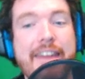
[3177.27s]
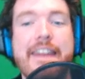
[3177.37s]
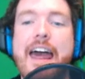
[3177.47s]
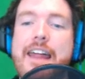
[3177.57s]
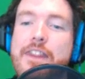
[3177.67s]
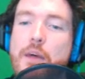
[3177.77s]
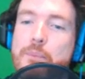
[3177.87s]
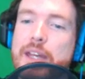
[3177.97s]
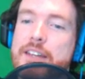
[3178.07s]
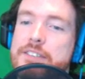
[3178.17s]
And then the
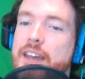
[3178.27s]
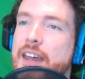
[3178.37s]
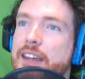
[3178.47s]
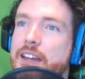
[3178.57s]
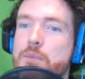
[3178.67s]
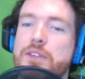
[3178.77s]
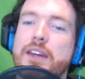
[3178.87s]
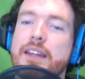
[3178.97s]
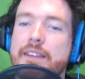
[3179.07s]
BSAA comes in,